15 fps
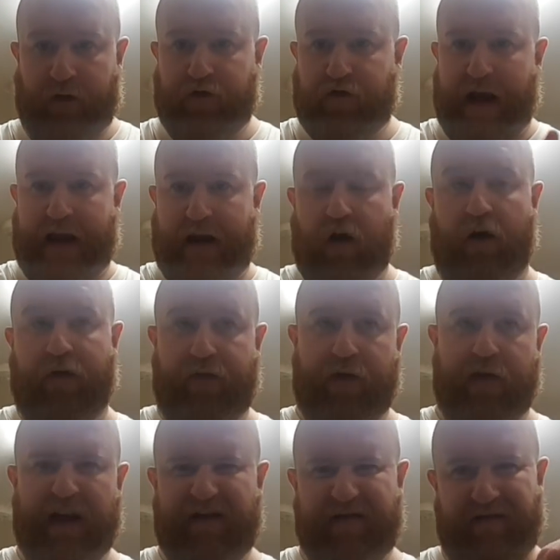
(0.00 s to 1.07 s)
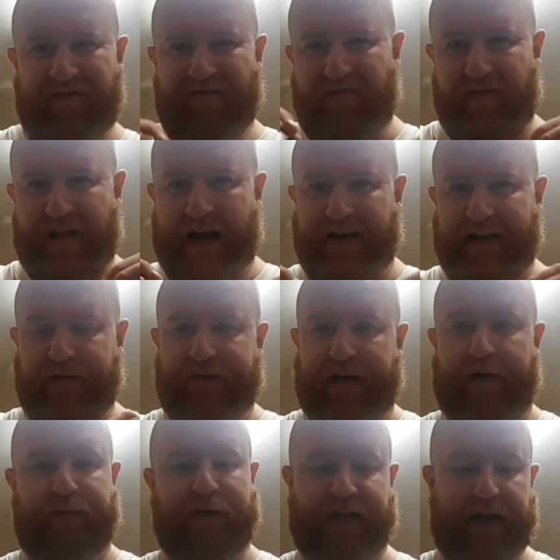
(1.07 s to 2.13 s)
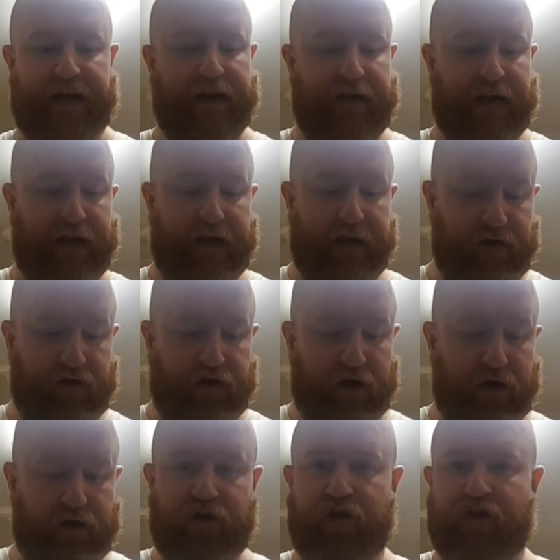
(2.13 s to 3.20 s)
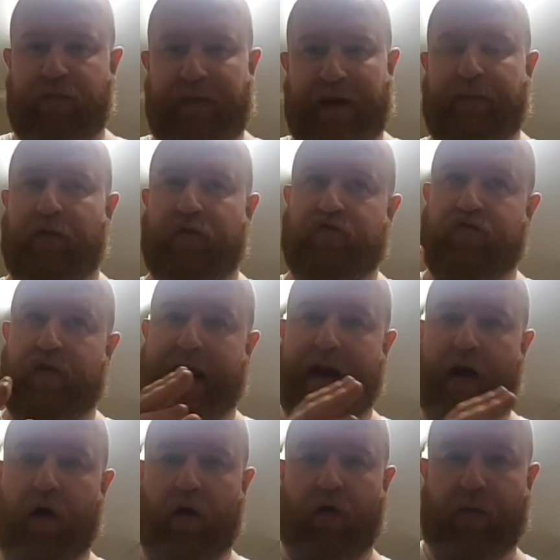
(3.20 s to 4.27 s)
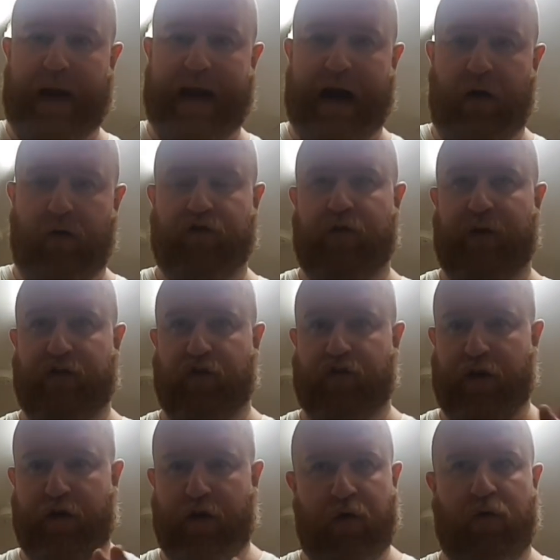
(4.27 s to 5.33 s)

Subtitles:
I'll drain off 95% of the juice. Some people dry it all the way out, so it's just the